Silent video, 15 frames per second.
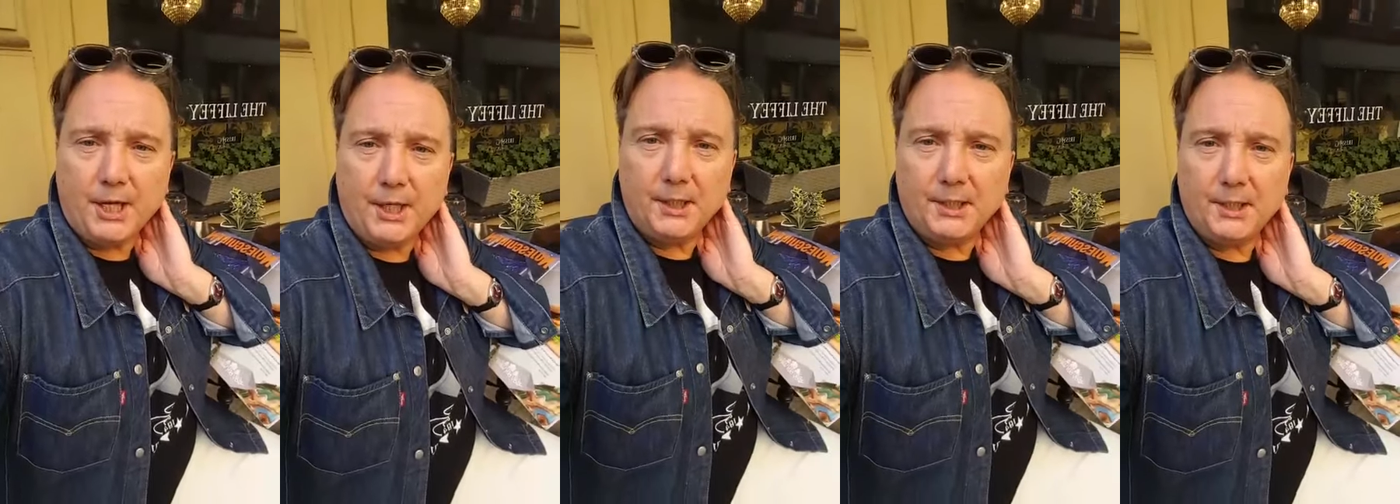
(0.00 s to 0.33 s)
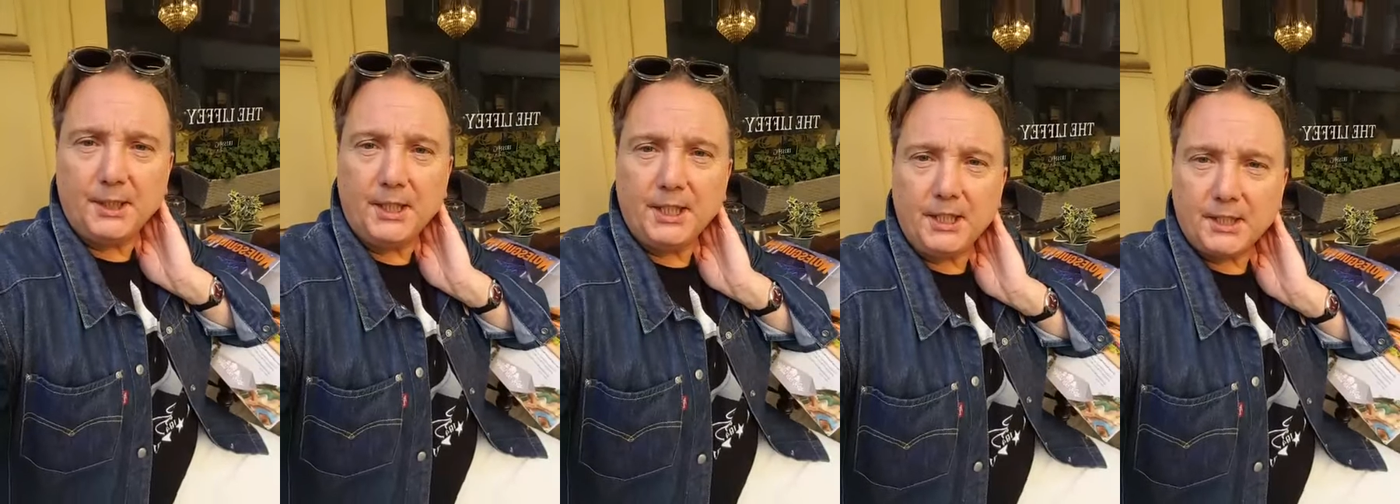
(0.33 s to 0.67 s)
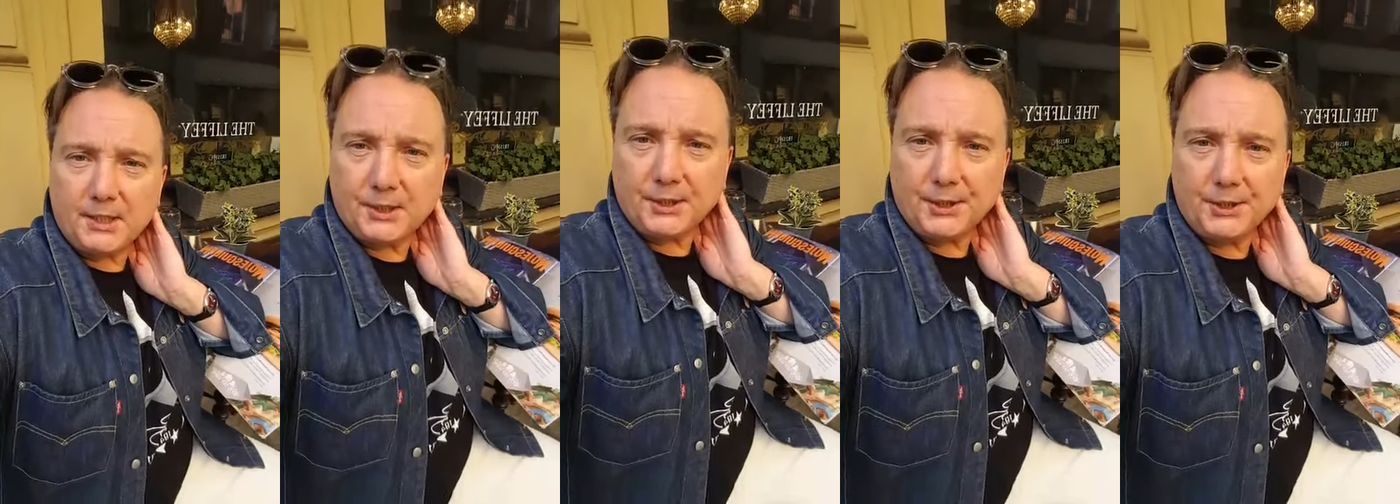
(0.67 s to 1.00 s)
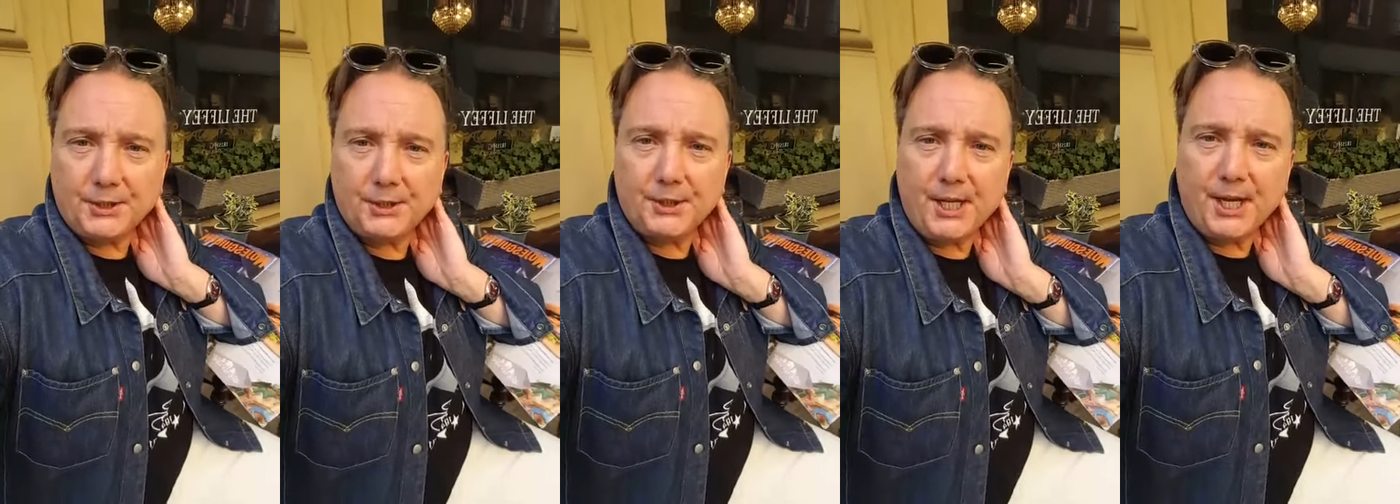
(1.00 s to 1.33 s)
elite
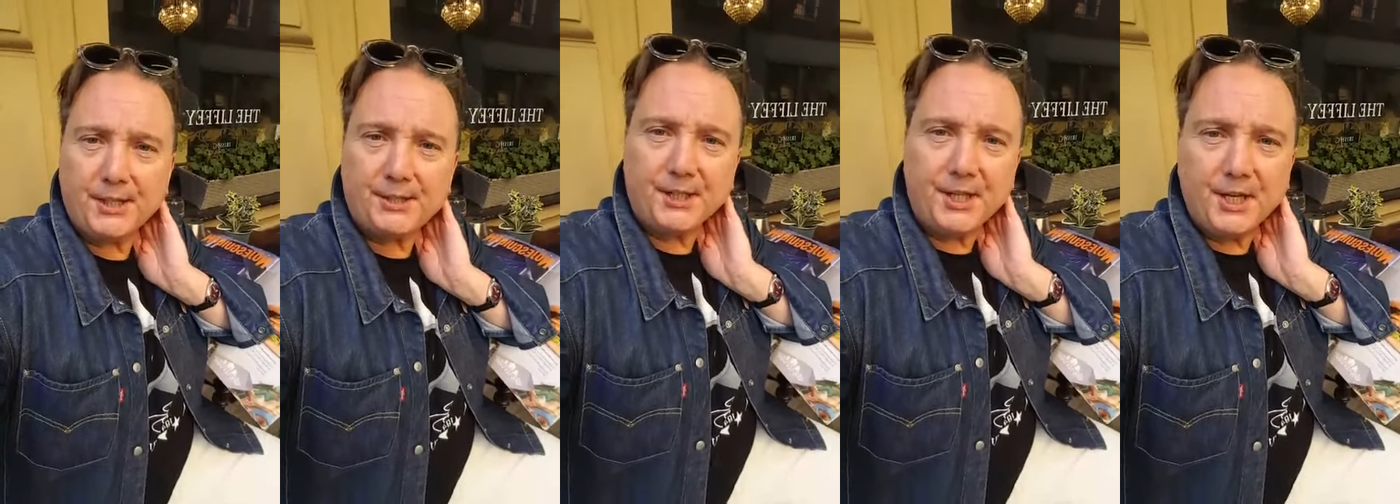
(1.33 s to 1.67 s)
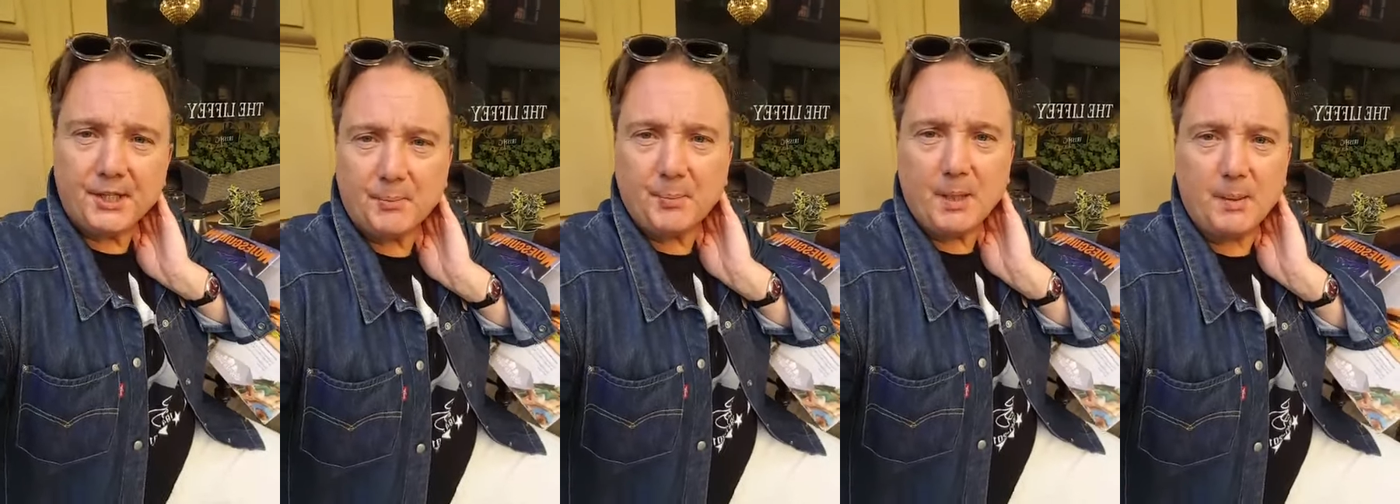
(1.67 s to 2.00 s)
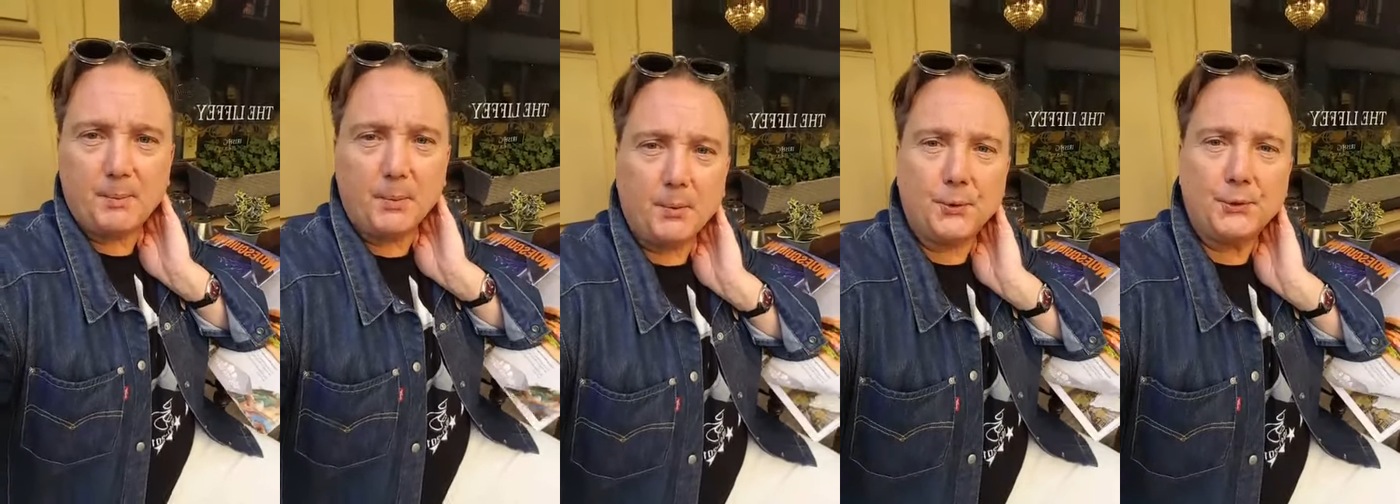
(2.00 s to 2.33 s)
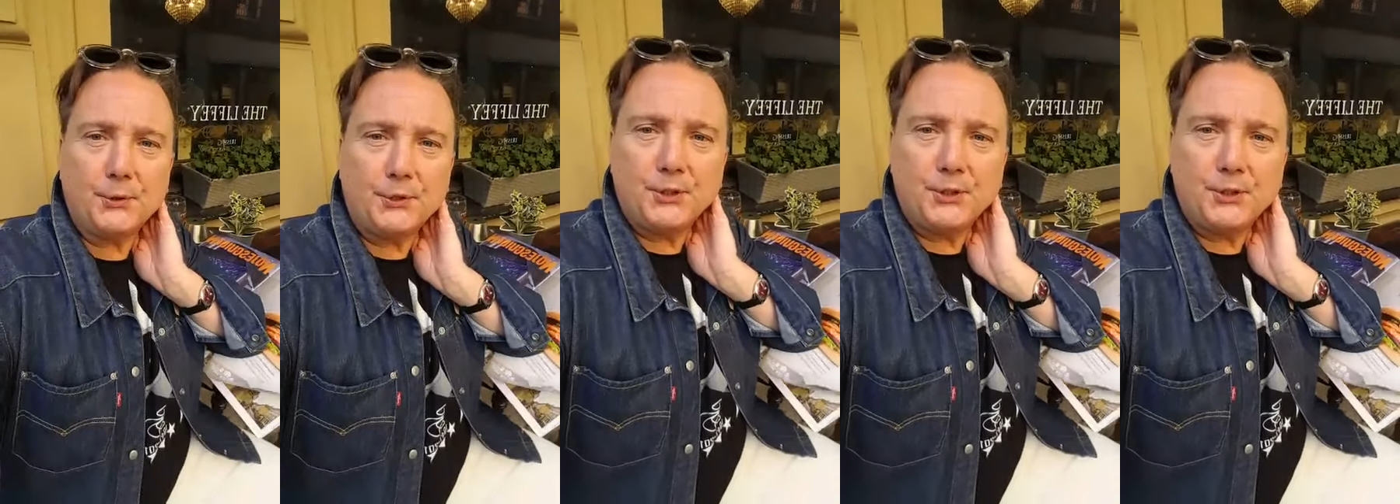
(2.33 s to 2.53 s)
SAS people?